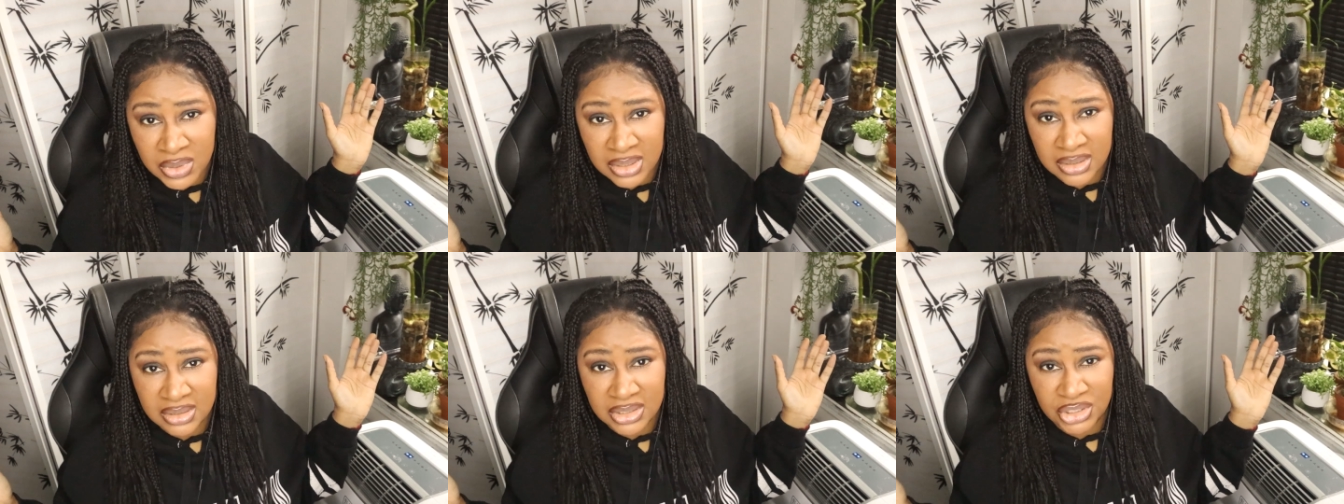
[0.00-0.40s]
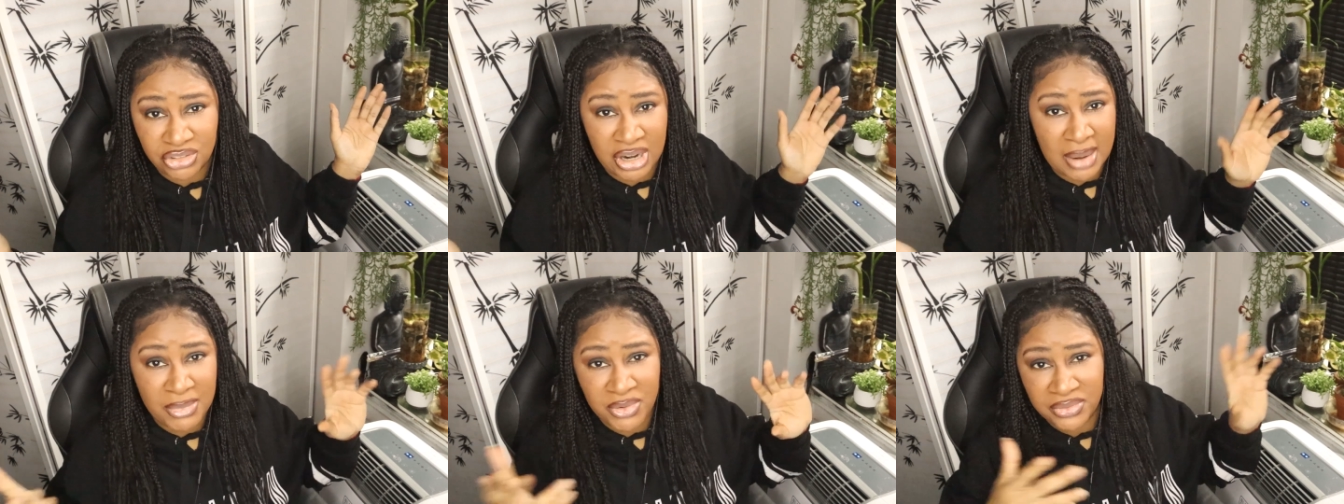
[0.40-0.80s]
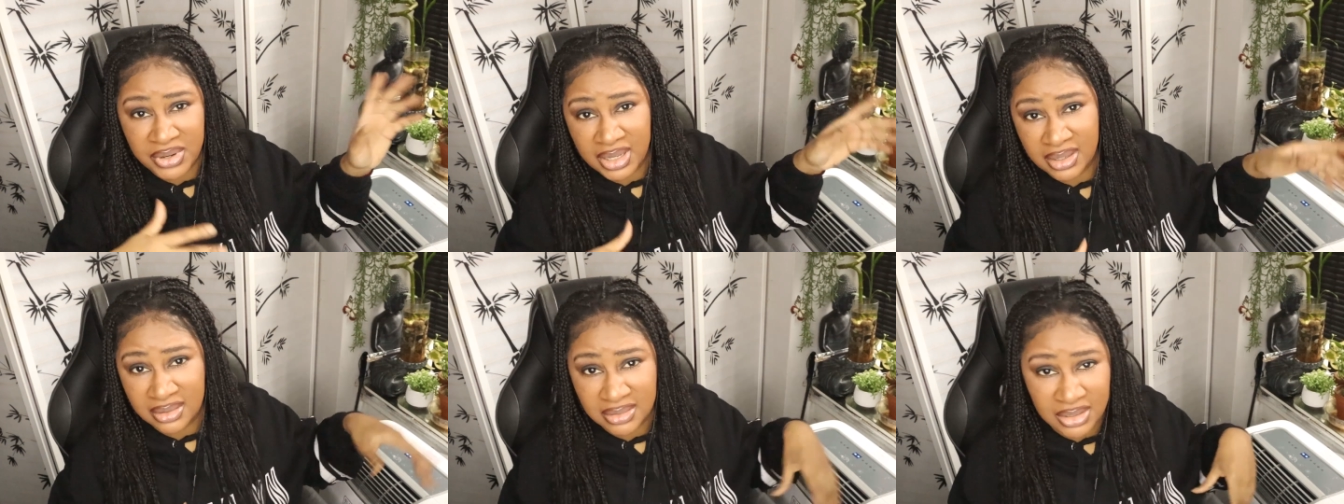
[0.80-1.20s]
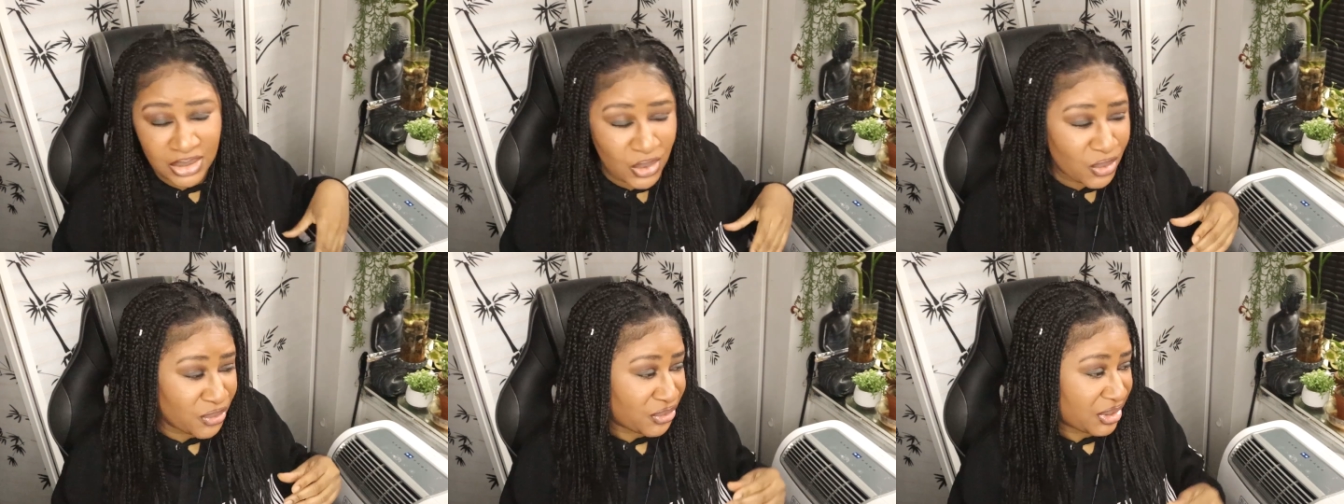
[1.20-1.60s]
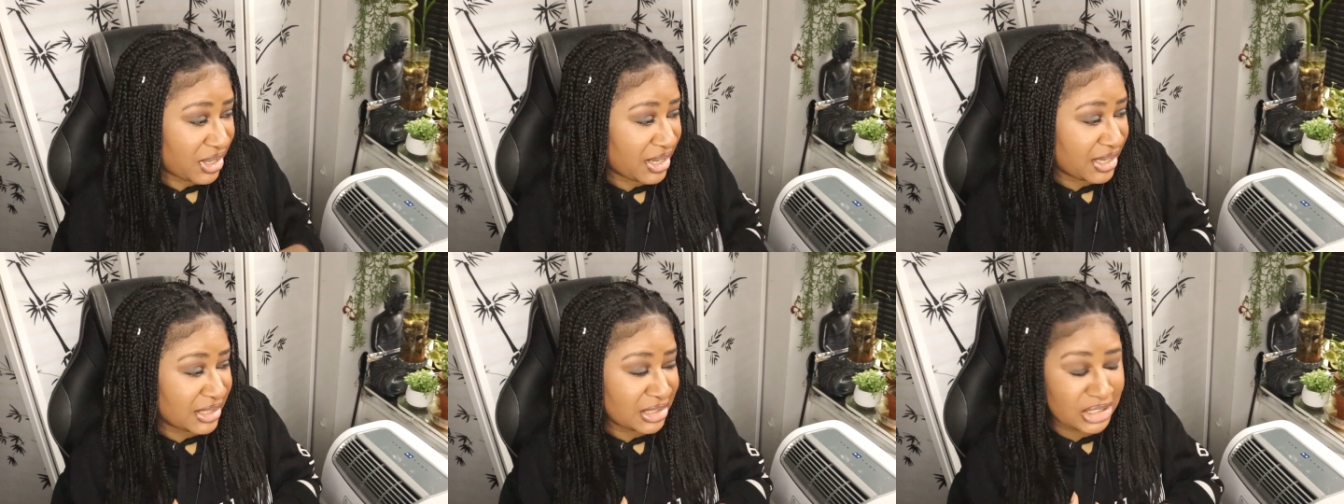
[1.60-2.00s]
want to subscribe over there, you could go over
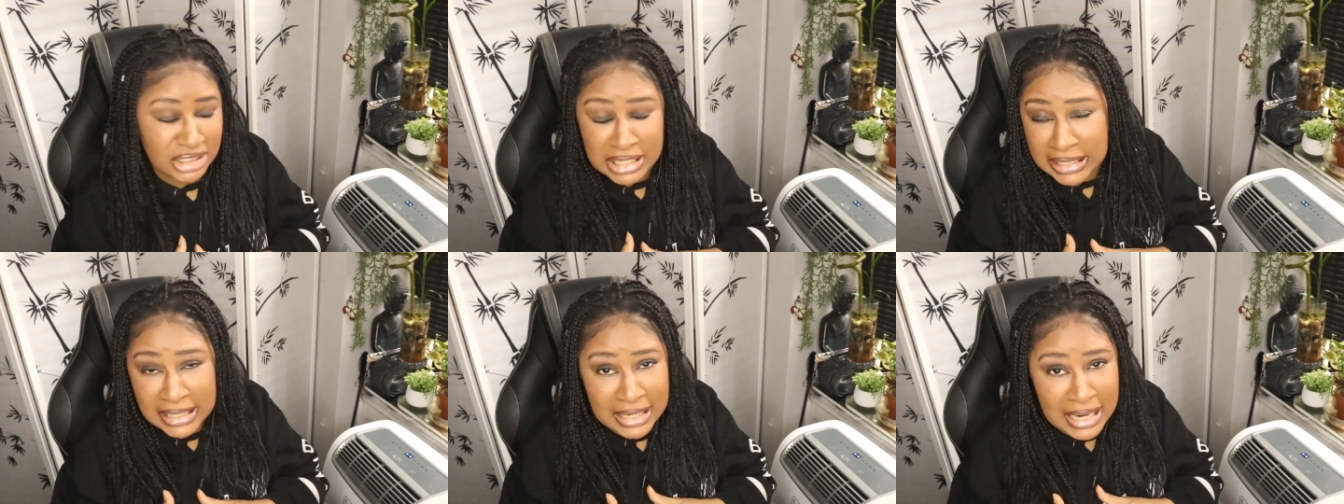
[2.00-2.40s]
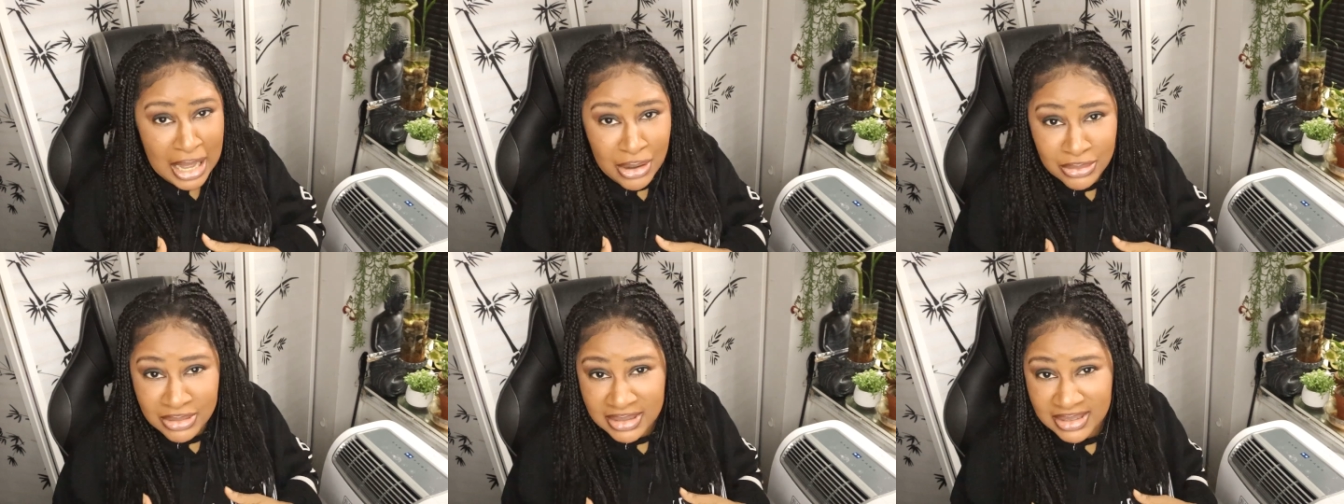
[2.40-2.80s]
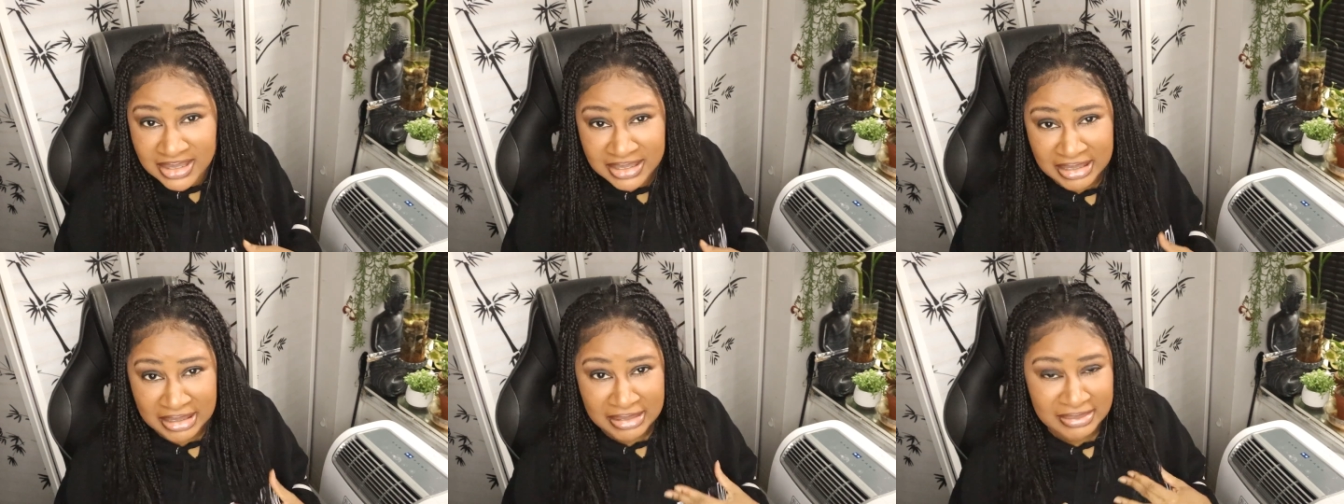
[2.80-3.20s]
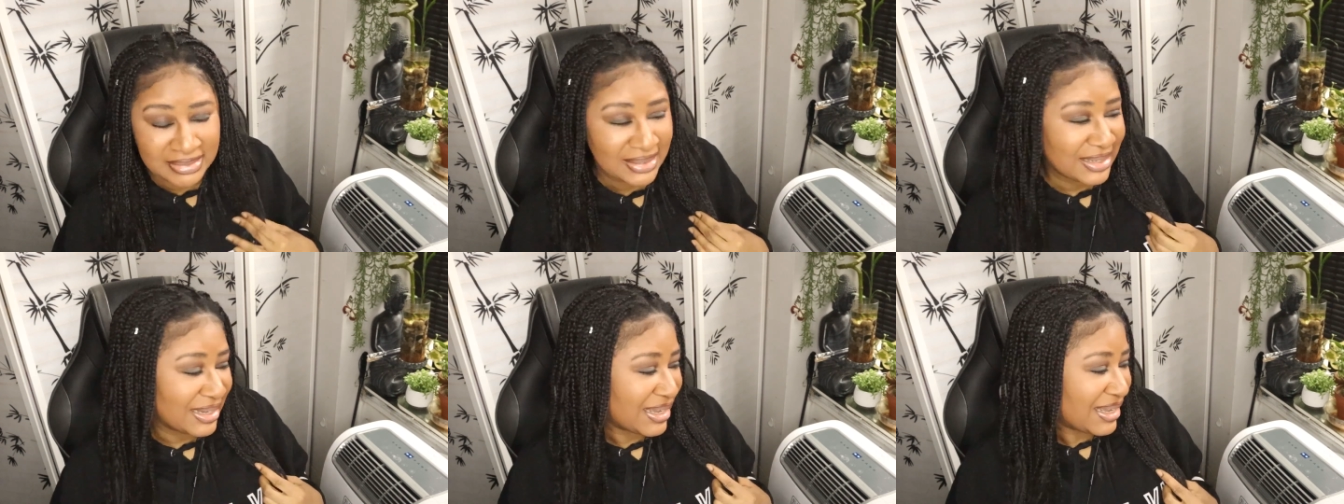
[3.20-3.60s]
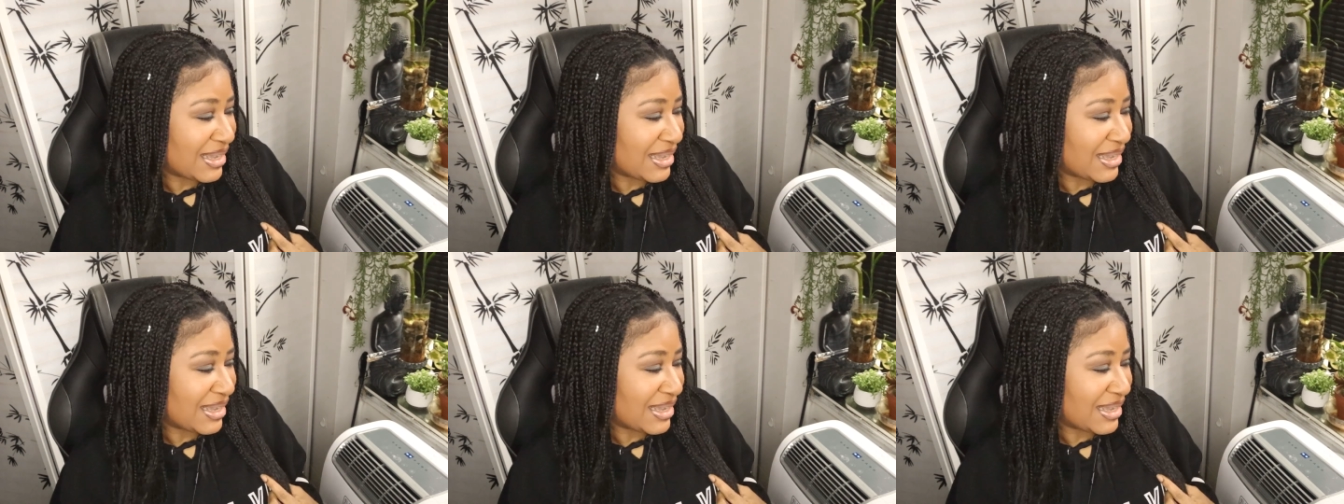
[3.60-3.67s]
there and check it out, you know.